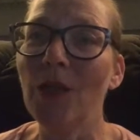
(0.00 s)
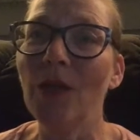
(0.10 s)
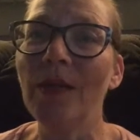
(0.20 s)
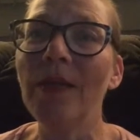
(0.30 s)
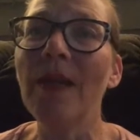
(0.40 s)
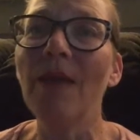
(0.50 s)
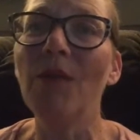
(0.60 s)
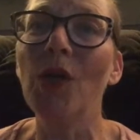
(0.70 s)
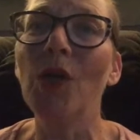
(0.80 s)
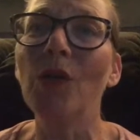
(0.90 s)
you're
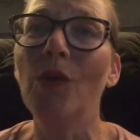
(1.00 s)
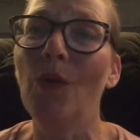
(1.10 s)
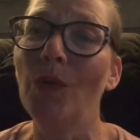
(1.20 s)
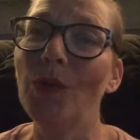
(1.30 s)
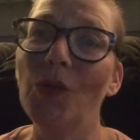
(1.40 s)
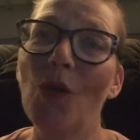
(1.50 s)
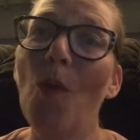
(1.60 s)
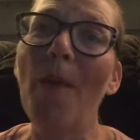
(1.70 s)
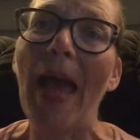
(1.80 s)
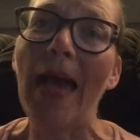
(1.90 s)
never going to go
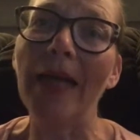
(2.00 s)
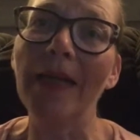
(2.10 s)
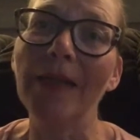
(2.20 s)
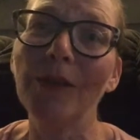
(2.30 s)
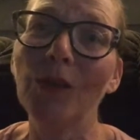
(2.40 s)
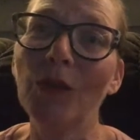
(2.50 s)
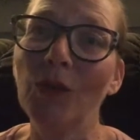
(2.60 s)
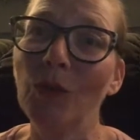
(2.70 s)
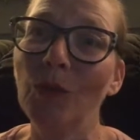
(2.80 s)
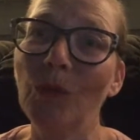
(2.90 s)
back
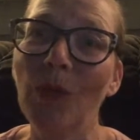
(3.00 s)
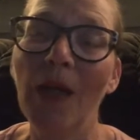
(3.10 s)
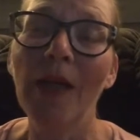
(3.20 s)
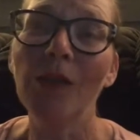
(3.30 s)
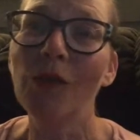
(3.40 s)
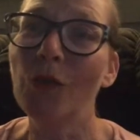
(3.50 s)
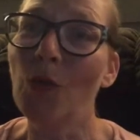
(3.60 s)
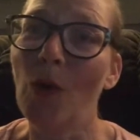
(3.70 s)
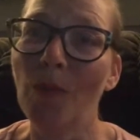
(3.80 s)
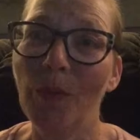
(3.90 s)
to
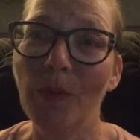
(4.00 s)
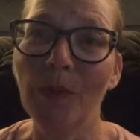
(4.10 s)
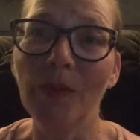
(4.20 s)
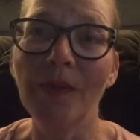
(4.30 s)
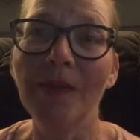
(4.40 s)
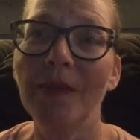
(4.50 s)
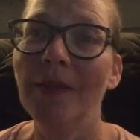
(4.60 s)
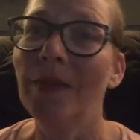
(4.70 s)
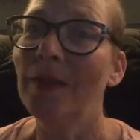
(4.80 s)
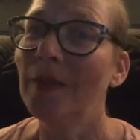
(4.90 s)
store-bought.
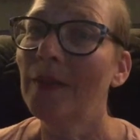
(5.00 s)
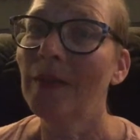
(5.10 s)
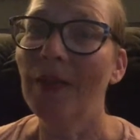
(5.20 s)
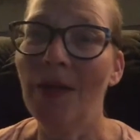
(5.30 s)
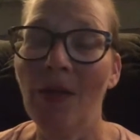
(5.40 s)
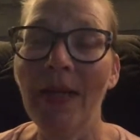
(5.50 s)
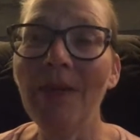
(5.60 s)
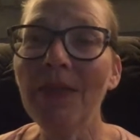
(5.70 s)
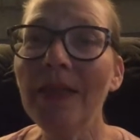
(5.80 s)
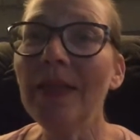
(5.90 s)
You know,
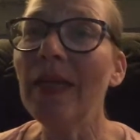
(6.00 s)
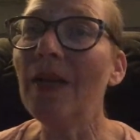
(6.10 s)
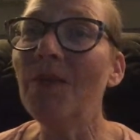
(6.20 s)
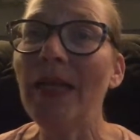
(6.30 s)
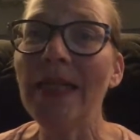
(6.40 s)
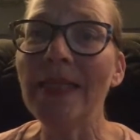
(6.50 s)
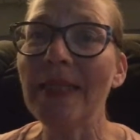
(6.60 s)
even when it